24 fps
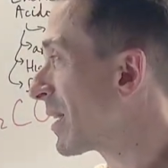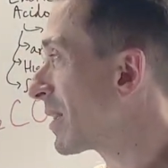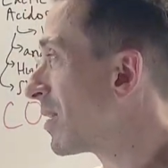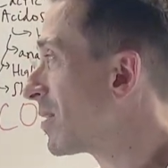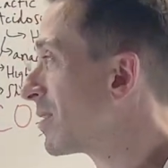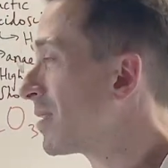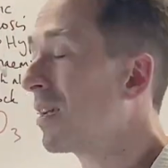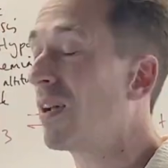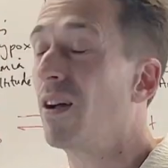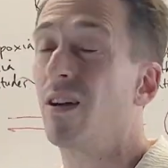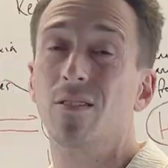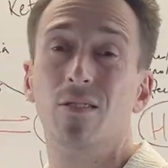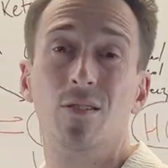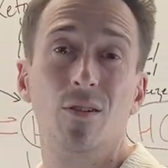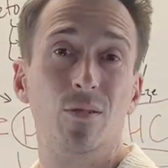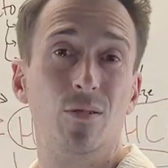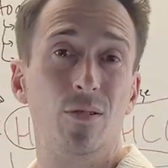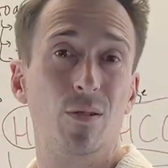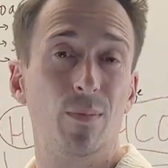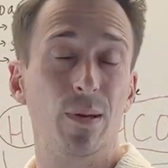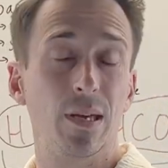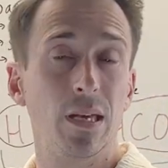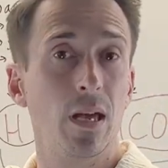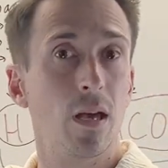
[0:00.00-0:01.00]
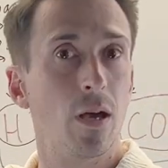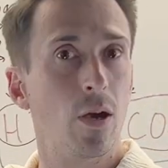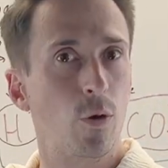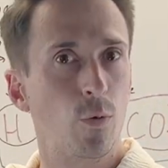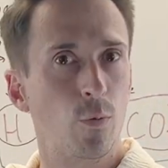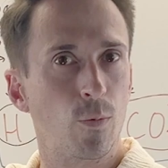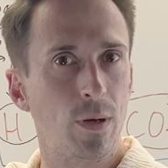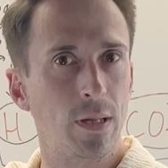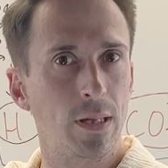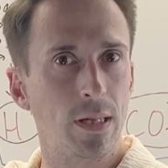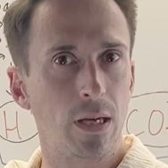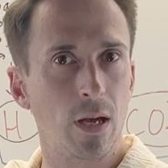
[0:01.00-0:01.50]
the CO2 to be
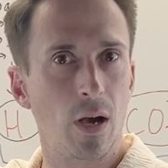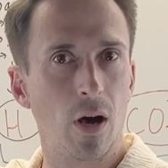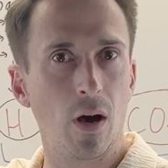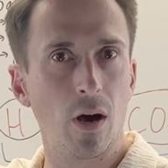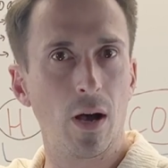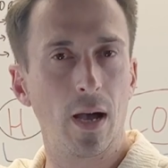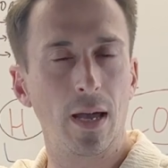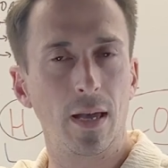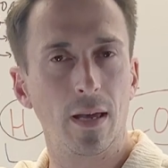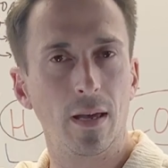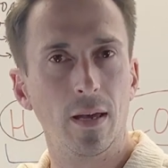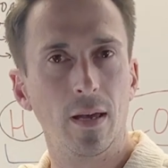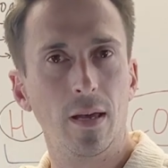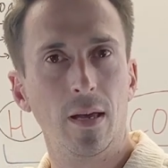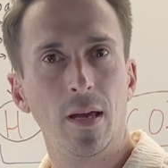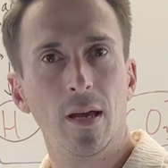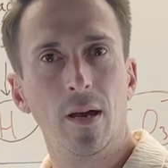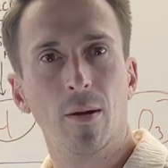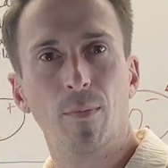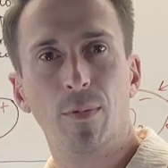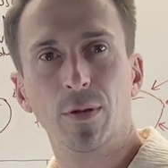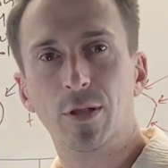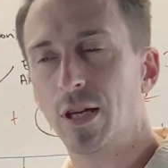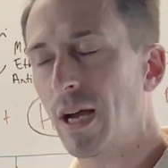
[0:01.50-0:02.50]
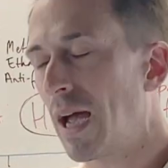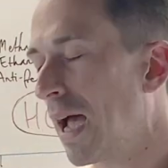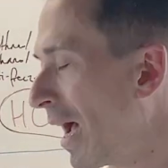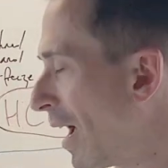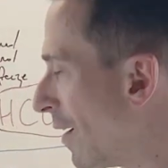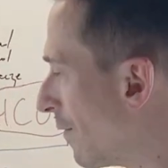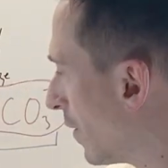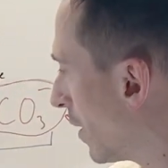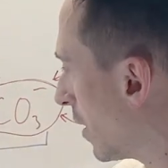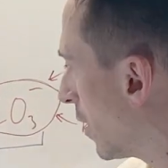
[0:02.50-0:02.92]
really high. But you have a